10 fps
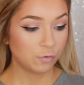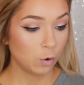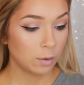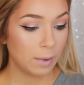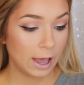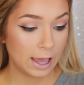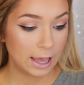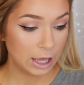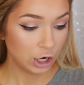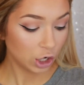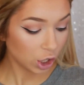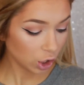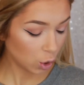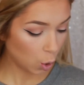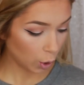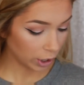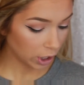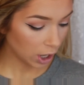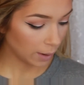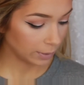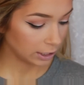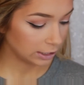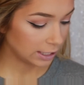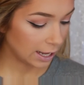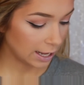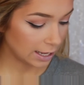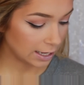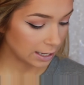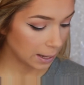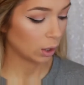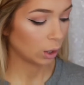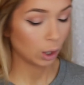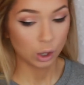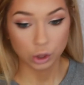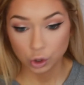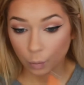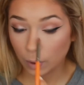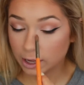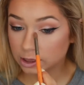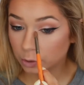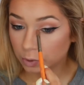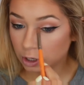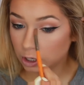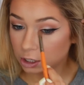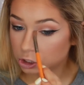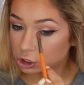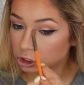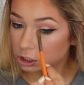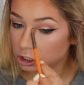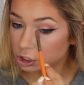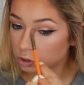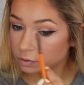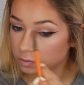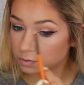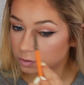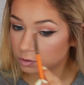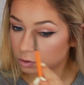for my inner corner, I'm going to take the white that we initially used